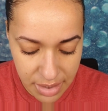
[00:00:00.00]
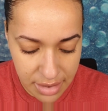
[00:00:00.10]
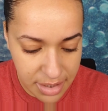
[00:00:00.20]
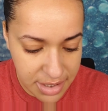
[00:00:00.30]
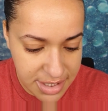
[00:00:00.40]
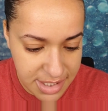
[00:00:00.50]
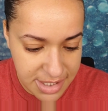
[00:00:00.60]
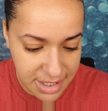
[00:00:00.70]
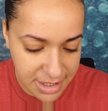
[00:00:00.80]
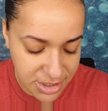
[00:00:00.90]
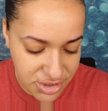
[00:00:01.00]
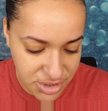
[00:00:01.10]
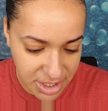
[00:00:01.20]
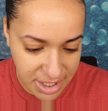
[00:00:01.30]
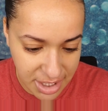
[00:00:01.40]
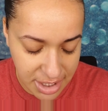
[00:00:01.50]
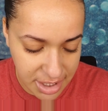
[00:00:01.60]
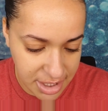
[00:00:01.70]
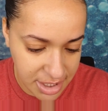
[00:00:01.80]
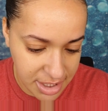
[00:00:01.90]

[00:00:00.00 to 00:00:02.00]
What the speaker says: This is in the shade